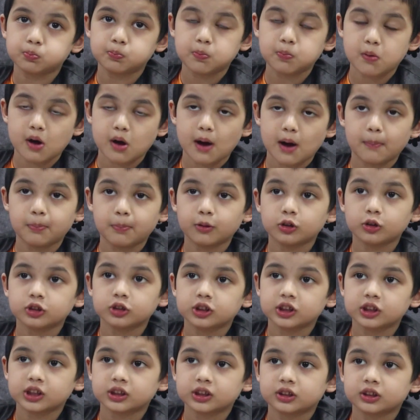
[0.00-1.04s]

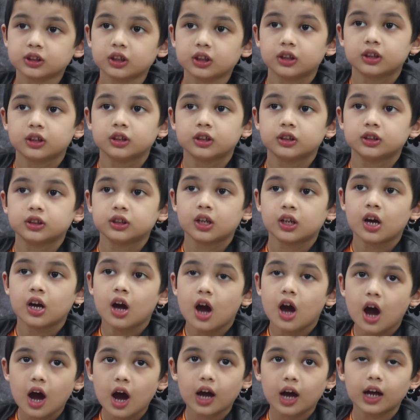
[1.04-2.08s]
preposition
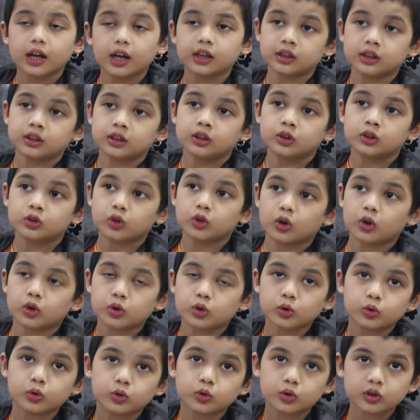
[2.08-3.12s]
I
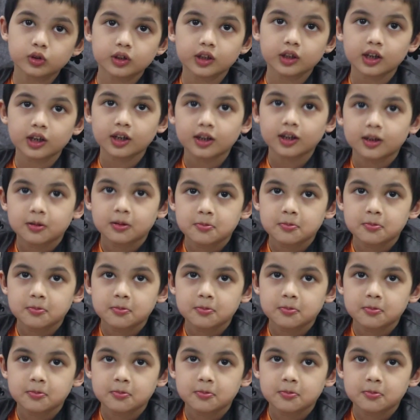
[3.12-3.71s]
taught you today?